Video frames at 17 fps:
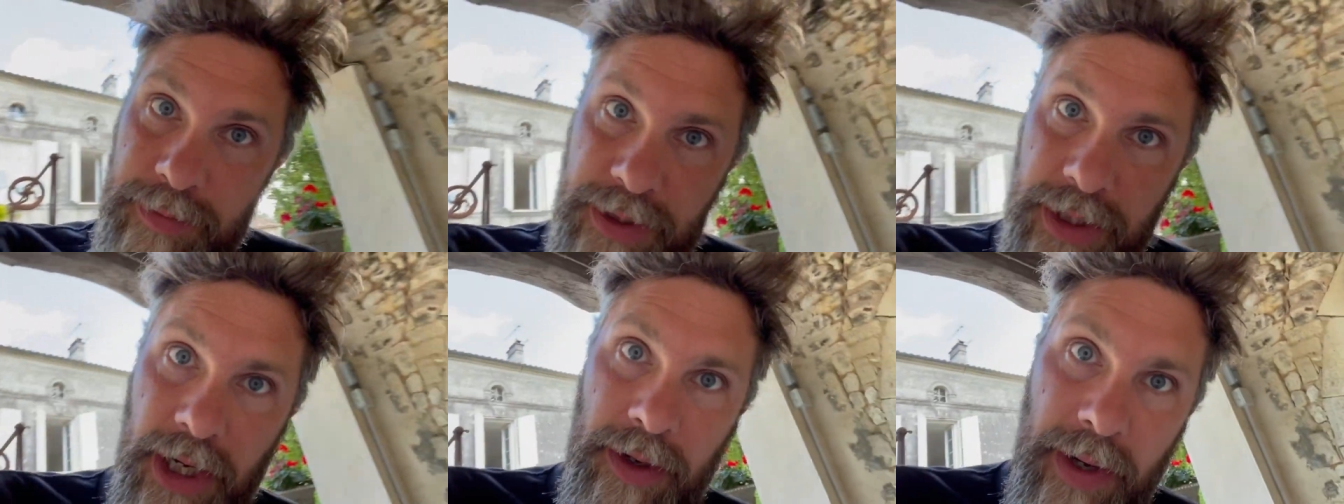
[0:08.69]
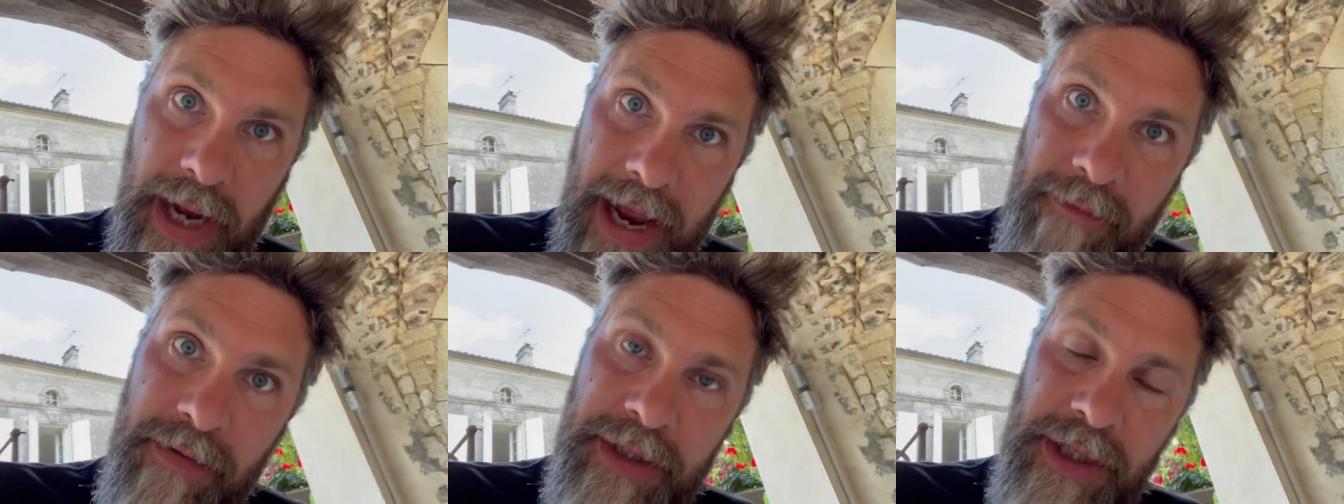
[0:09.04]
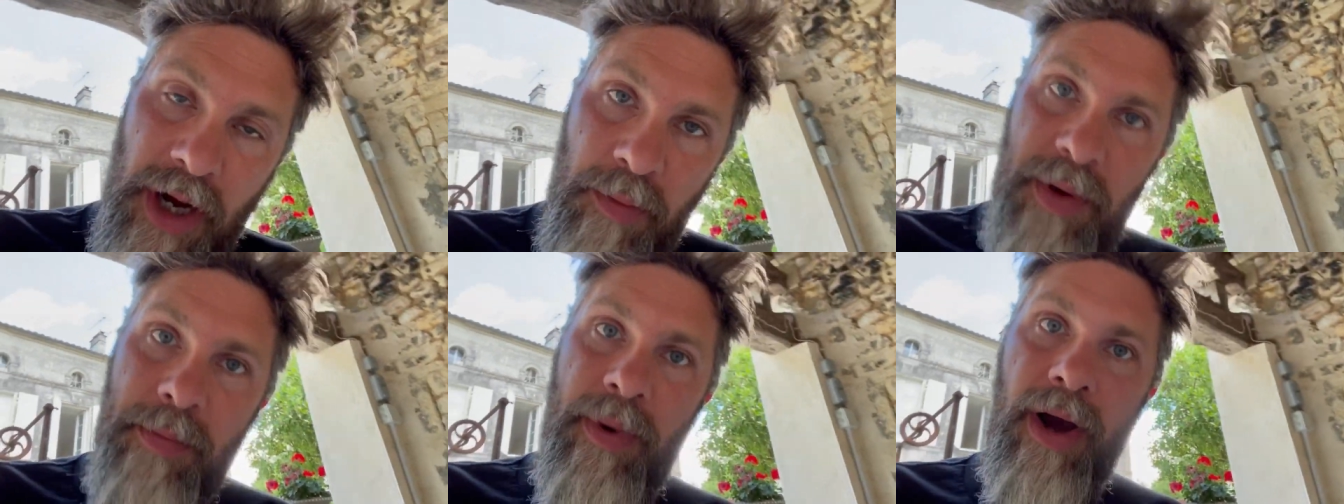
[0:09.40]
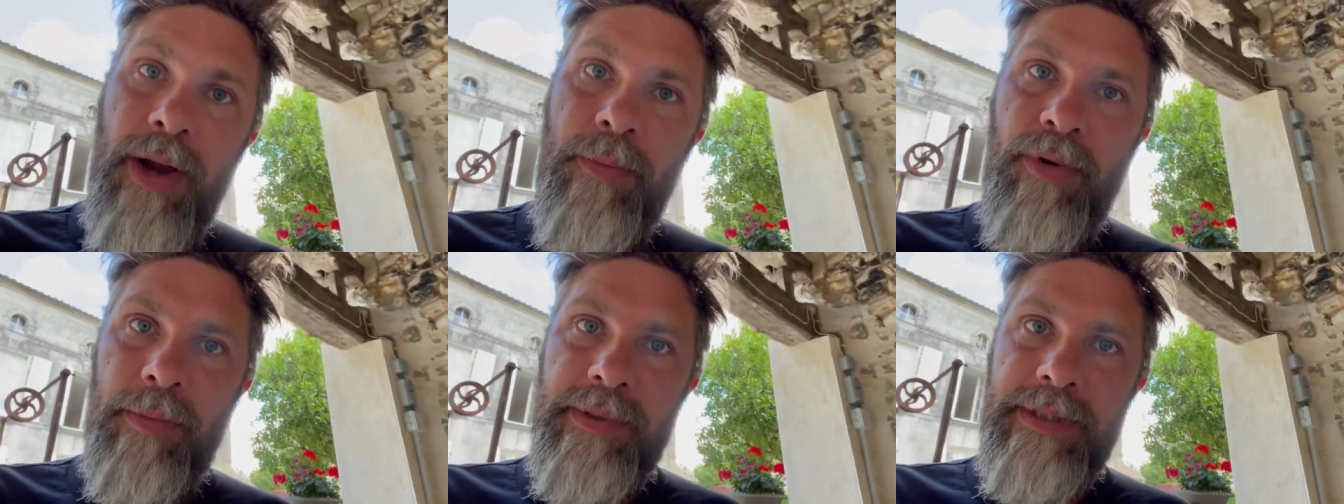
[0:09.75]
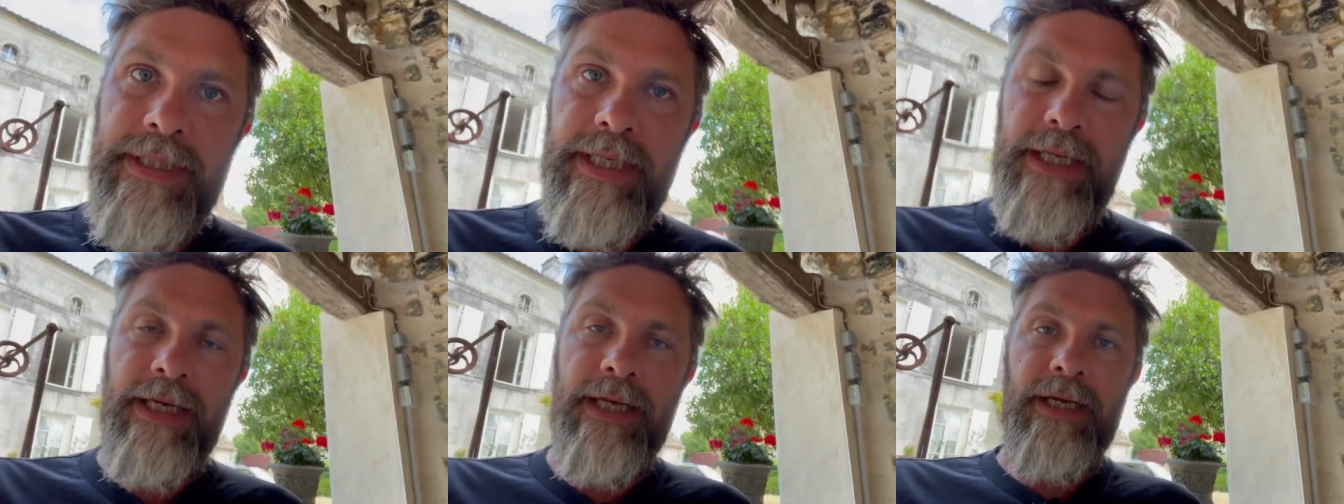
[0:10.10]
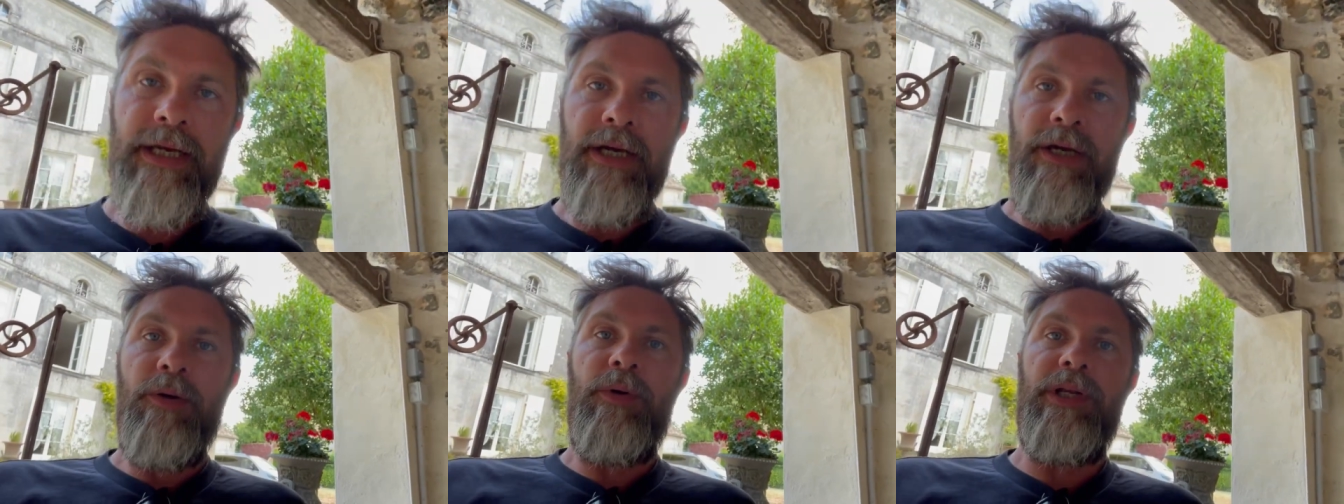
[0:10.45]
So every time we buy a property,
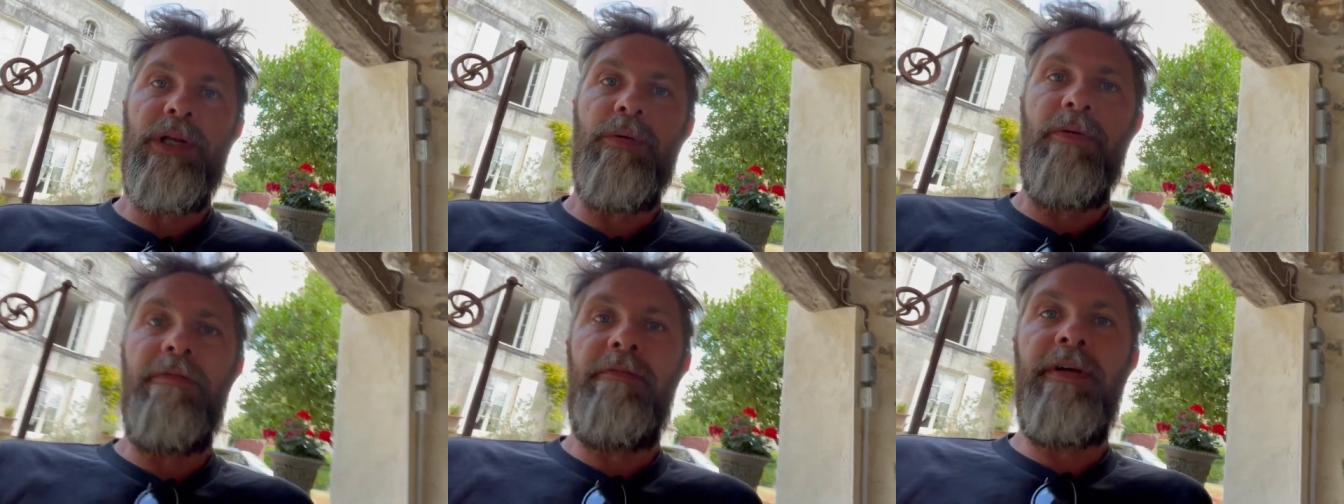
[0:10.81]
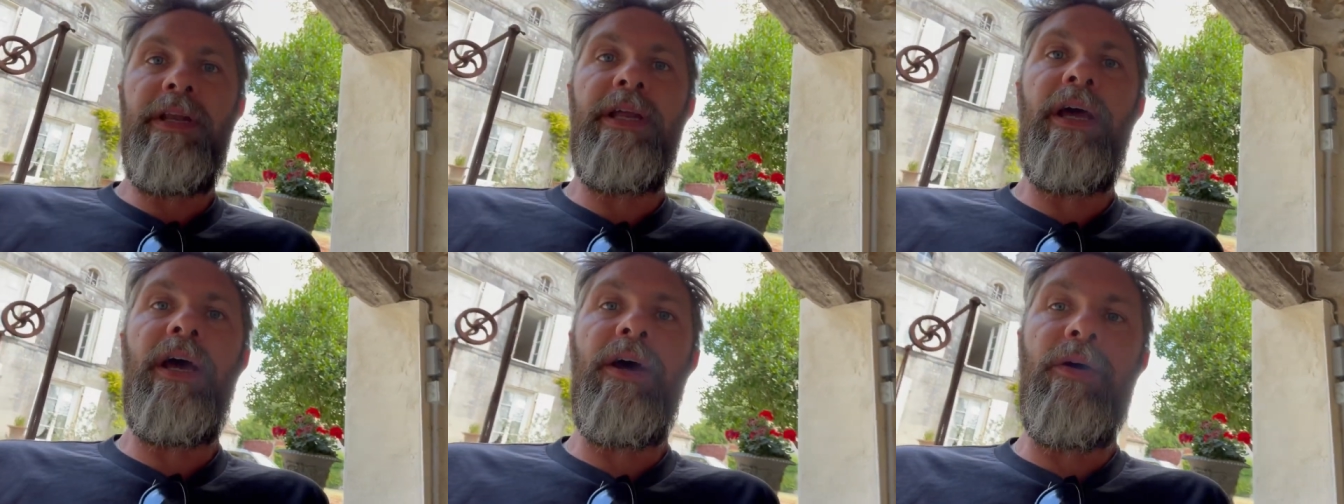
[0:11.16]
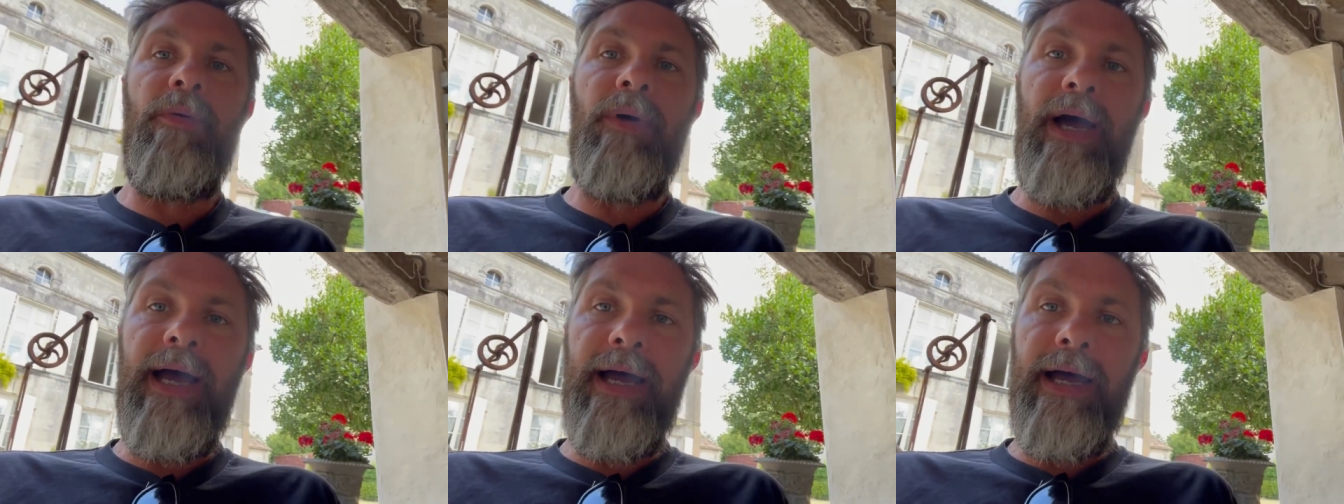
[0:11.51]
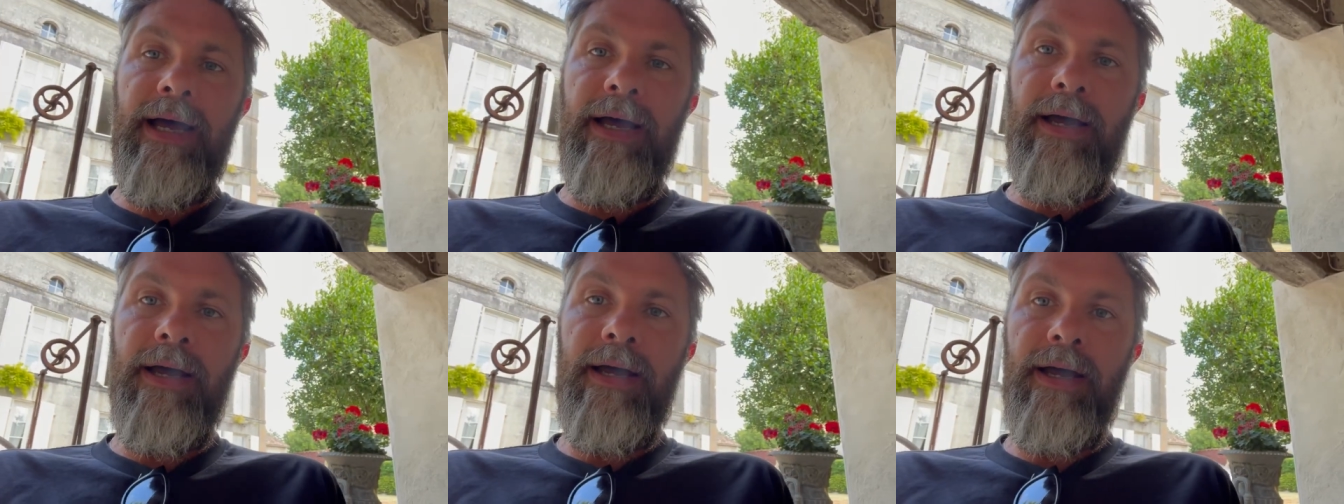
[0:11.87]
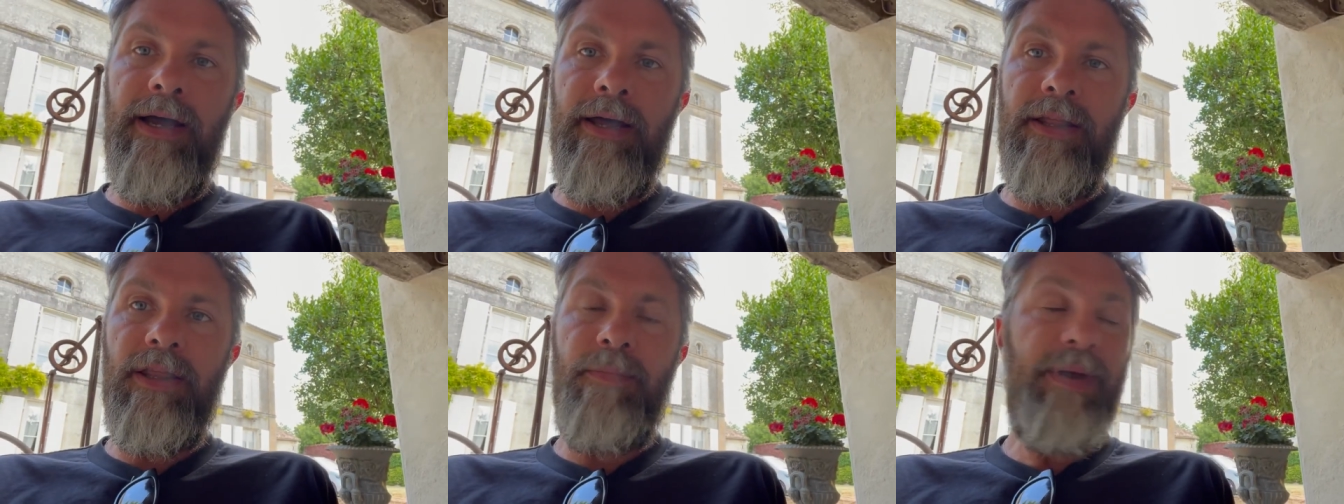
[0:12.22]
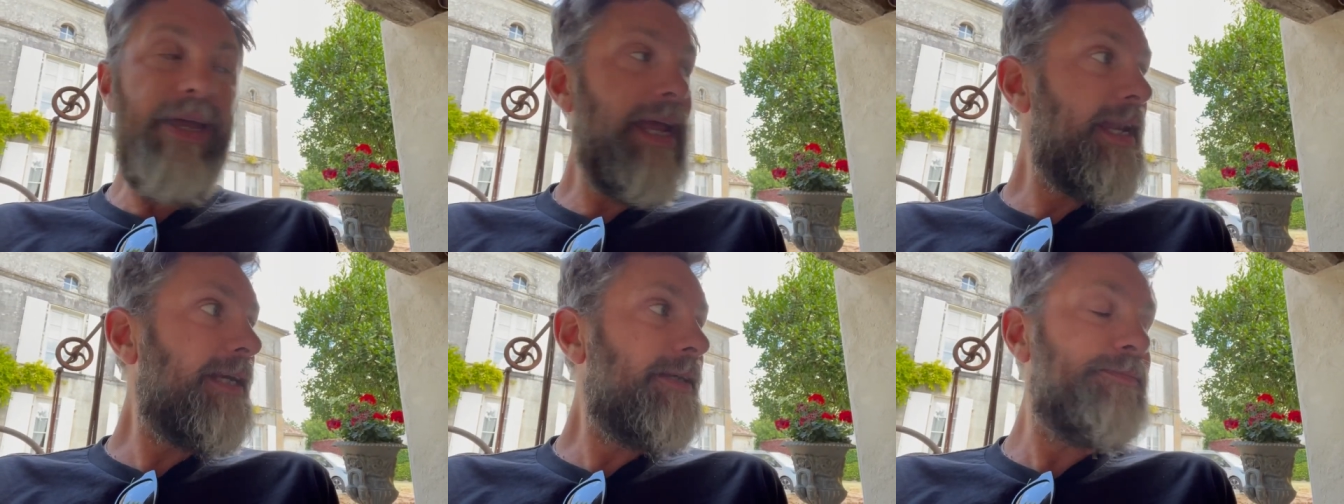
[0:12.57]
we do a video at the
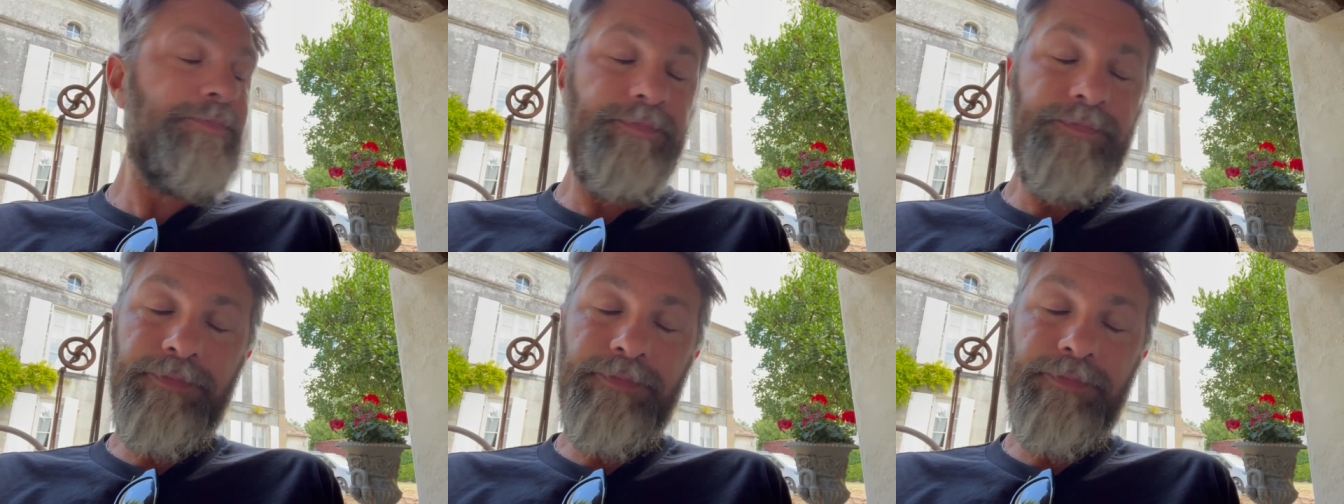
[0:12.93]
beginning